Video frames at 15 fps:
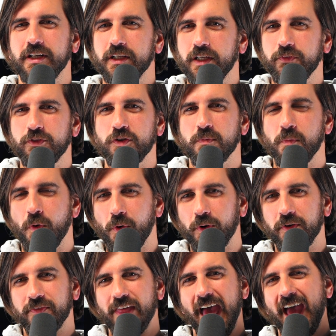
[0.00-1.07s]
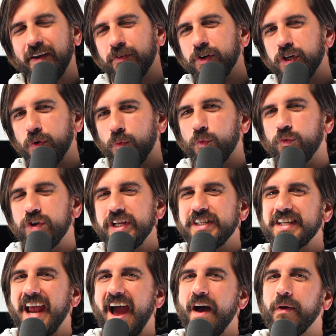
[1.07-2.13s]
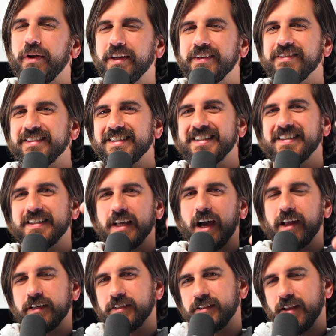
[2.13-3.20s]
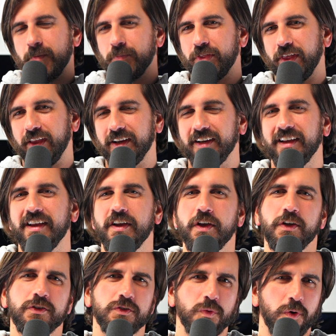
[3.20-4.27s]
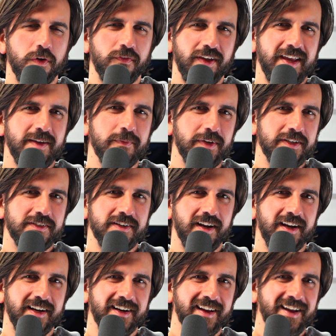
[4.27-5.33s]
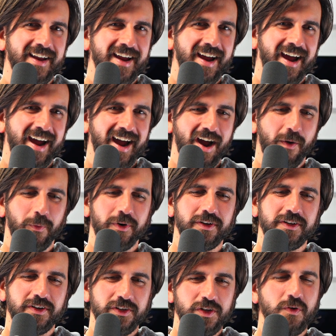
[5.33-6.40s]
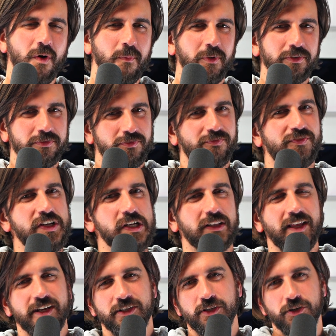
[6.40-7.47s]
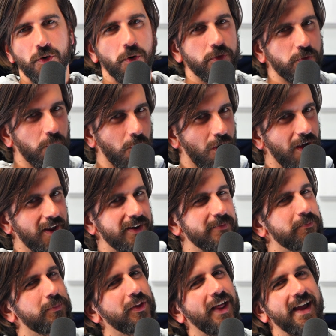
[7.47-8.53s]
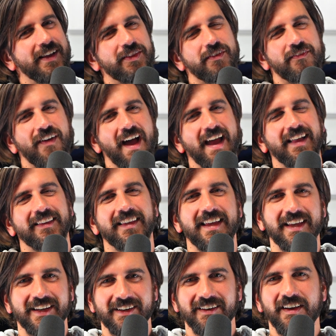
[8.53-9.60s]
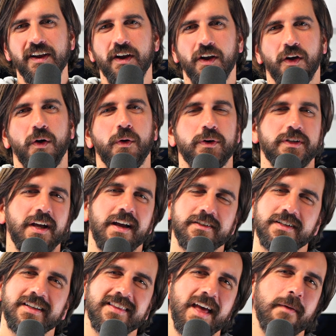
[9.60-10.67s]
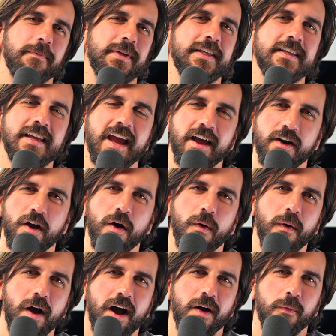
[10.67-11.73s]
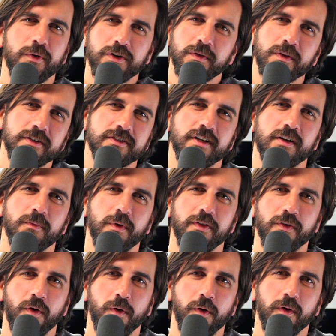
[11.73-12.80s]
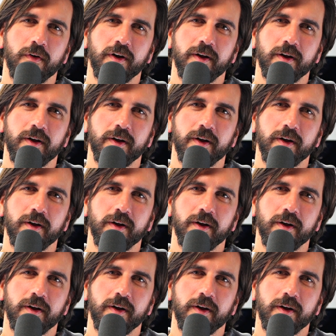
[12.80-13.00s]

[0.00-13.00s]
to give you more of that, reach out and touch something sort of imaging where, you almost feel like you're the one playing the violin or touching that piano when you listen with Aura.